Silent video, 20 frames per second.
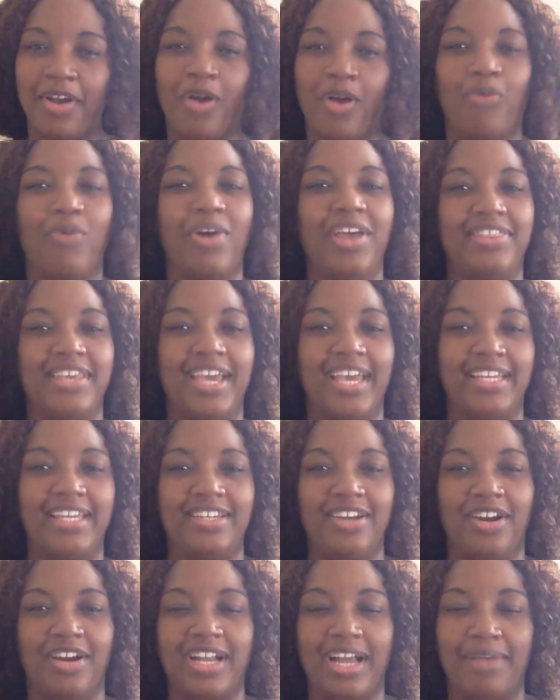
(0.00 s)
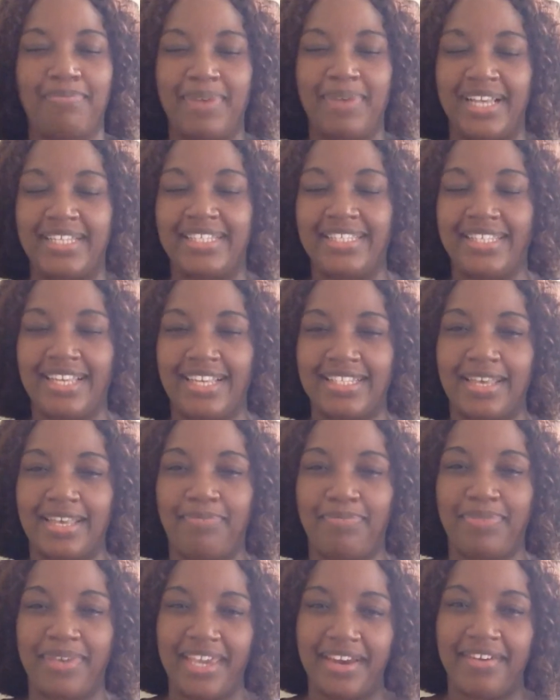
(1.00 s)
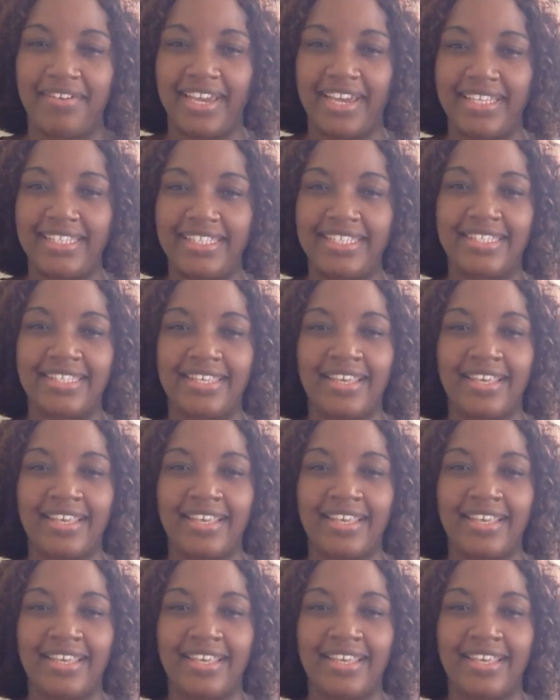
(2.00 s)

whether in your capacity as a parent,